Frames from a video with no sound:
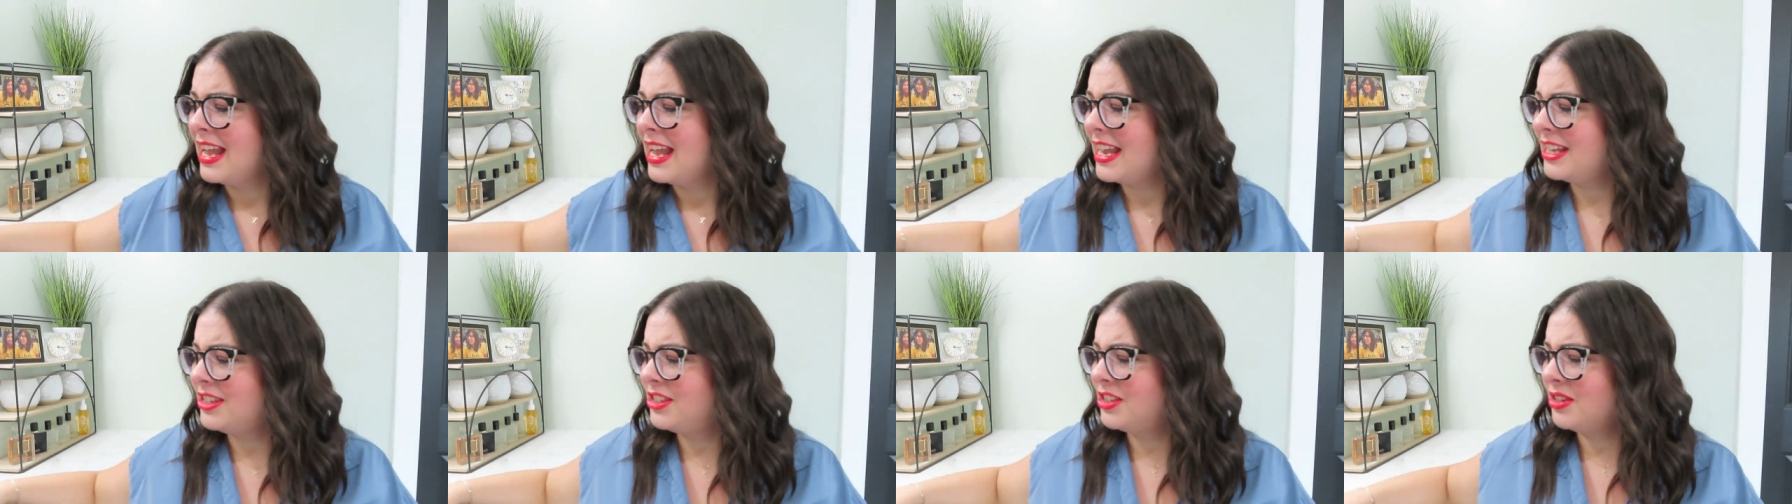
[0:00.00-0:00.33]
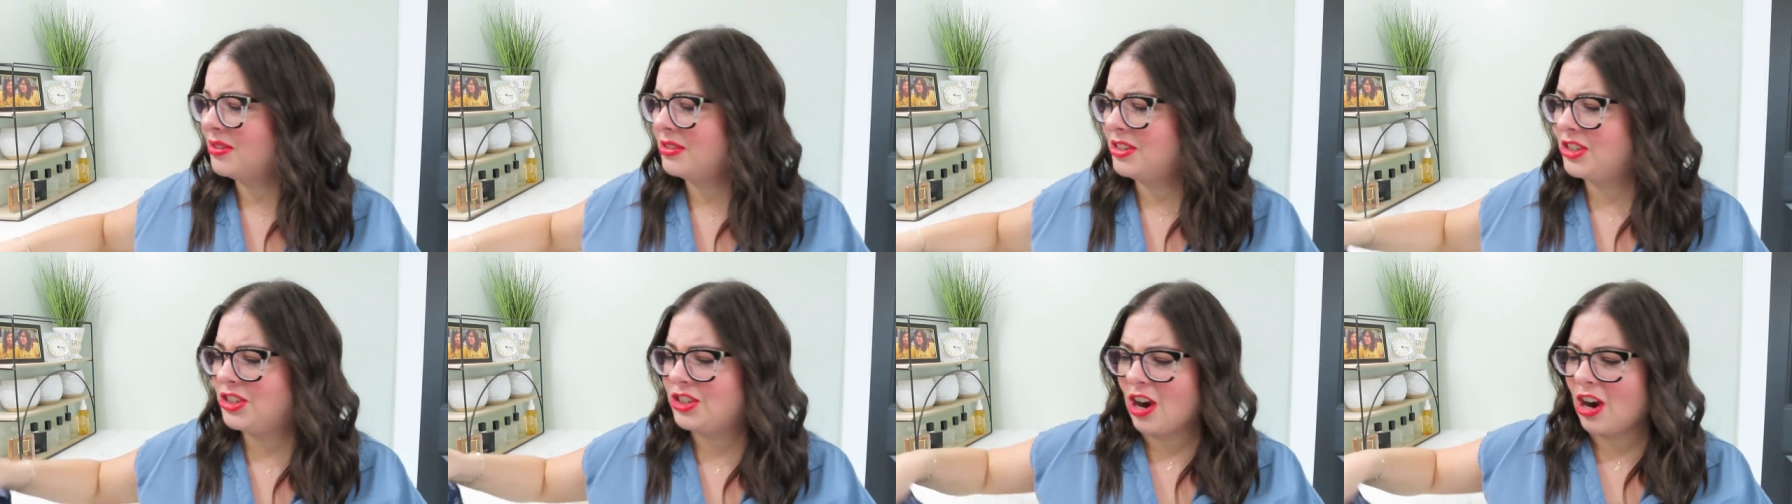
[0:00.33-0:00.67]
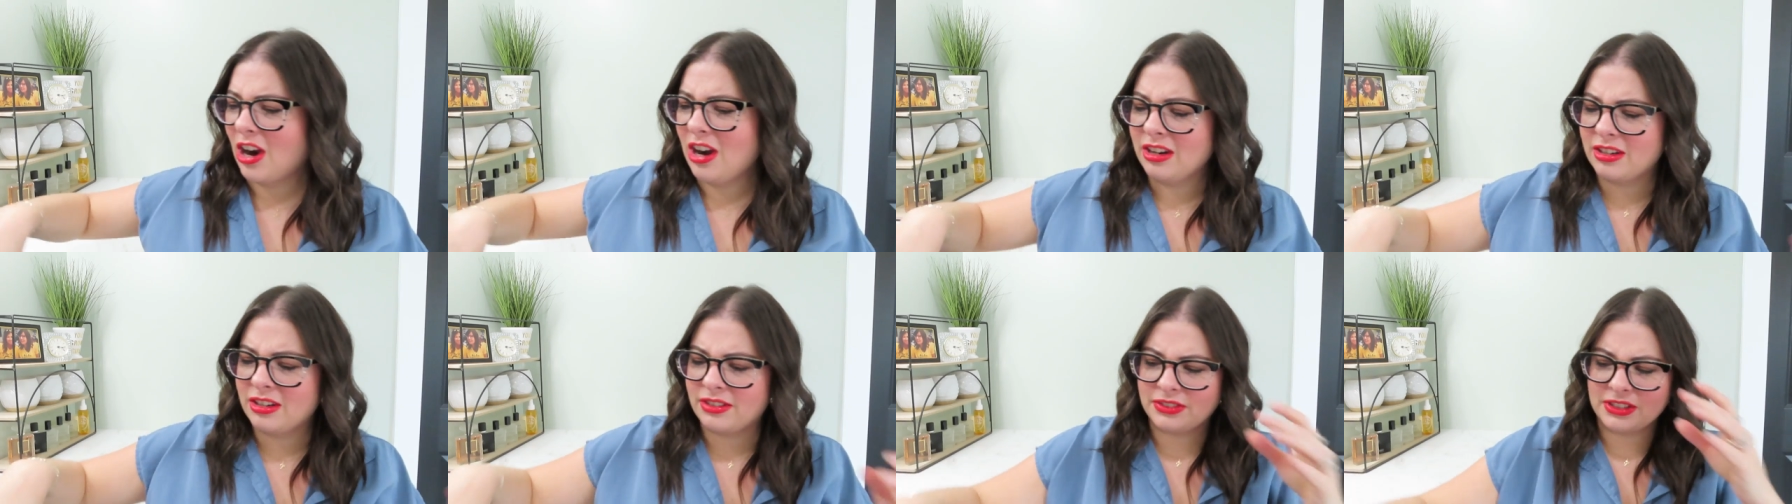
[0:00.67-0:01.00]
It's so
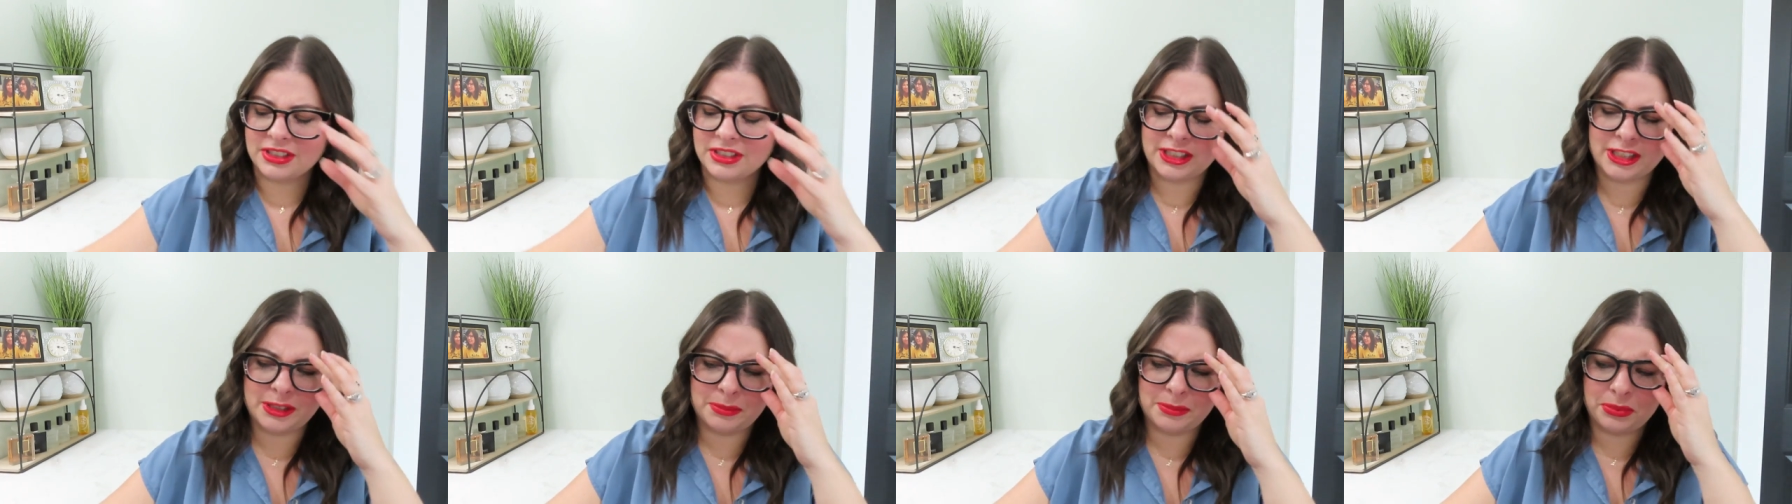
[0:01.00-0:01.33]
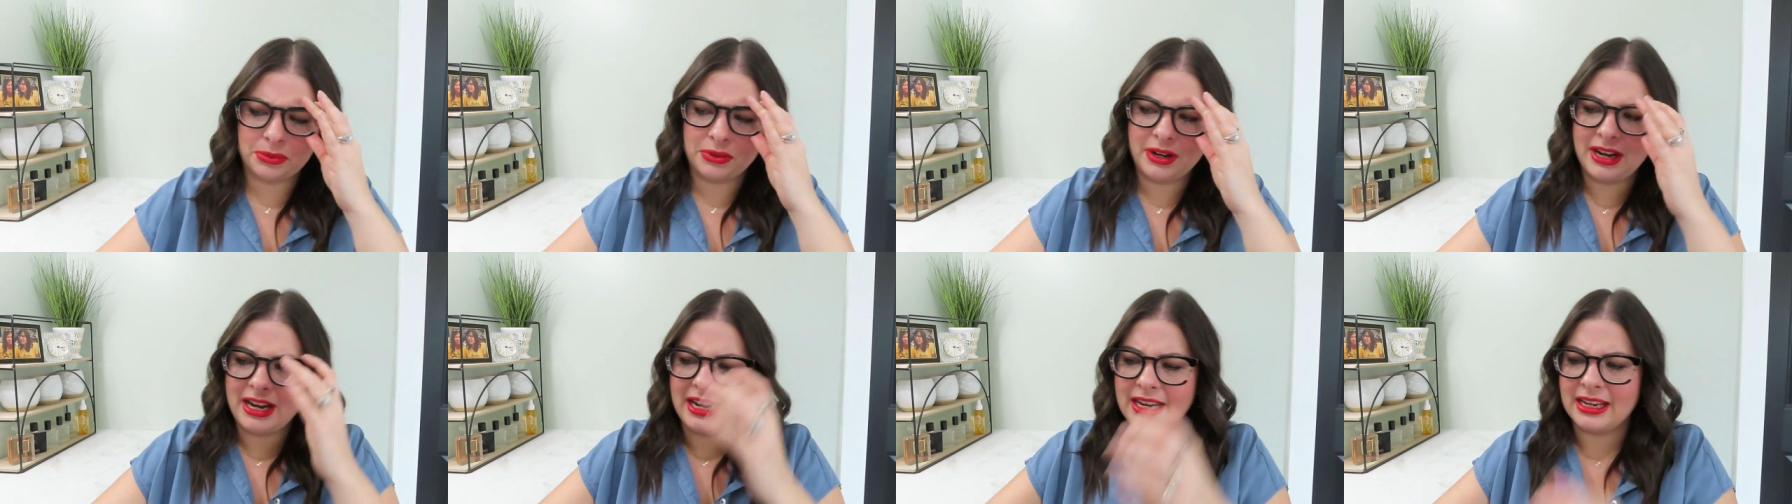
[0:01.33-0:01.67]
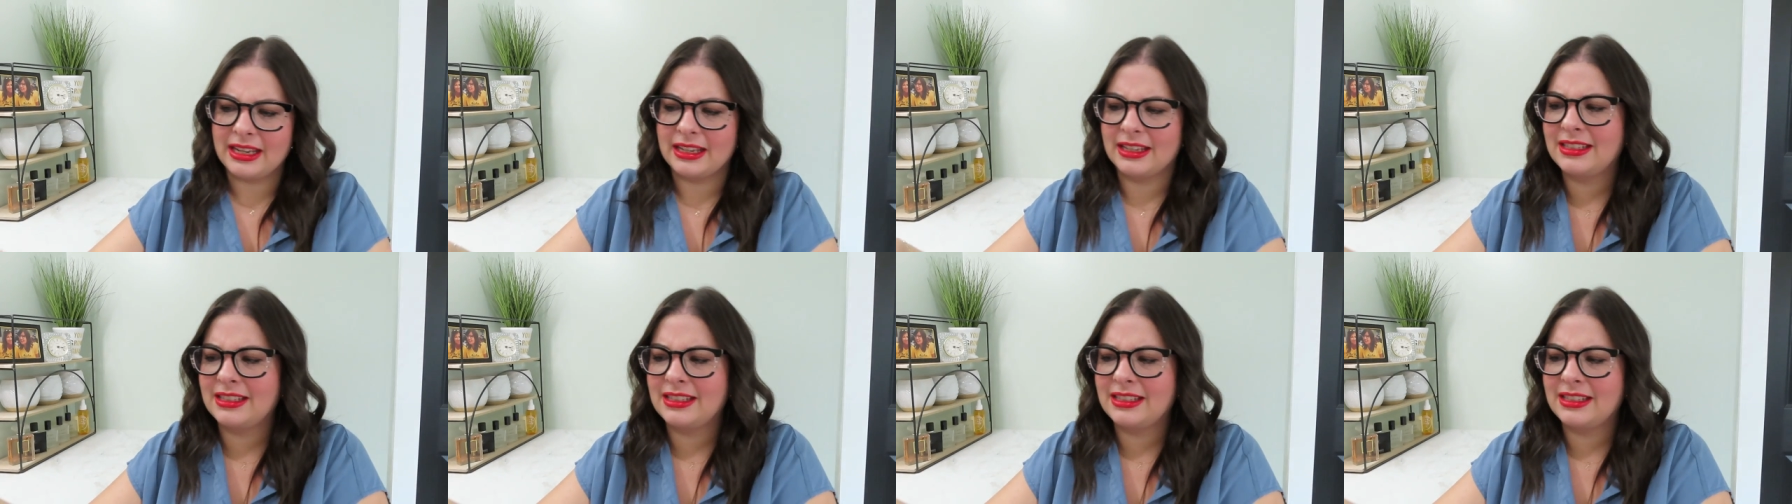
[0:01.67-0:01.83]
dark for spring.